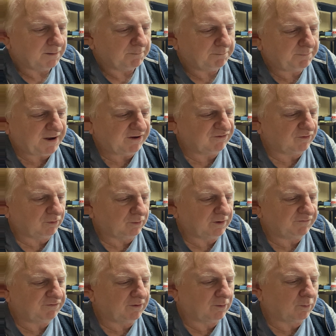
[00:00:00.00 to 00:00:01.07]
Basil,
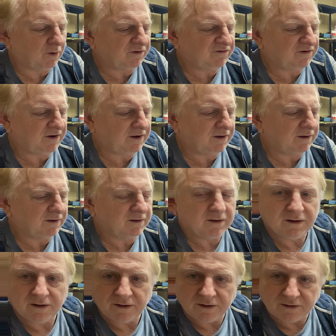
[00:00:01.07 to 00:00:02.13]
if you're watching
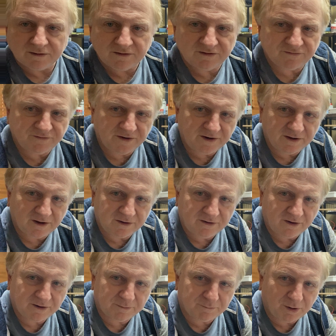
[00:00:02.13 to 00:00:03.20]
this video, you
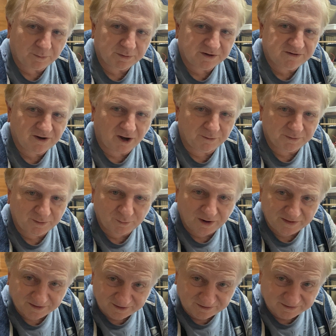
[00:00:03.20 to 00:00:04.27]
can probably tell me where
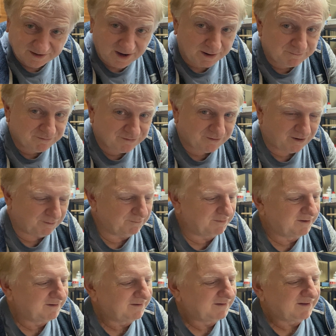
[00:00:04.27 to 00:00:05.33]
these come from
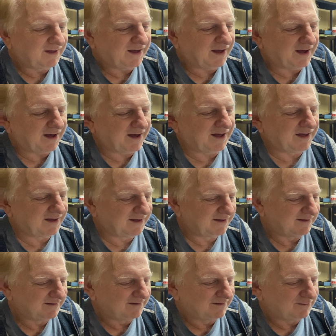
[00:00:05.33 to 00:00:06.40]

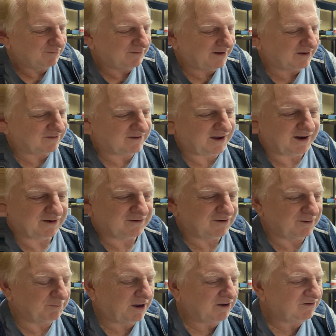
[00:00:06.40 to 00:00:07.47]
without saying
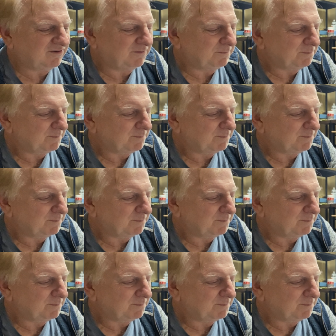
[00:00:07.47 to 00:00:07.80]
too much.